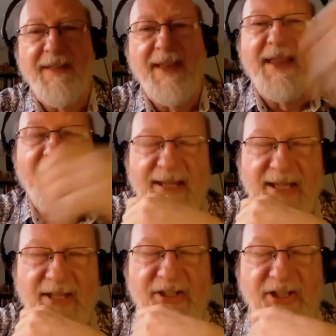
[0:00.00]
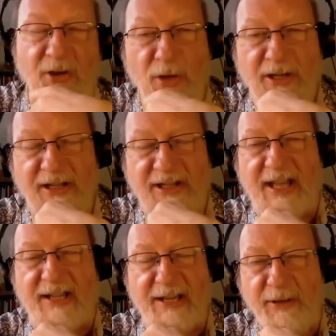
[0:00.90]
and so on? Is that how it
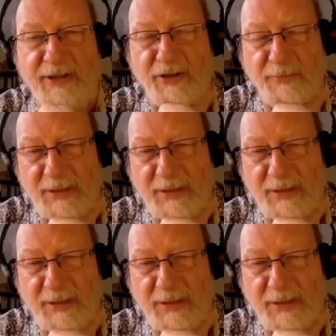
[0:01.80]
took place?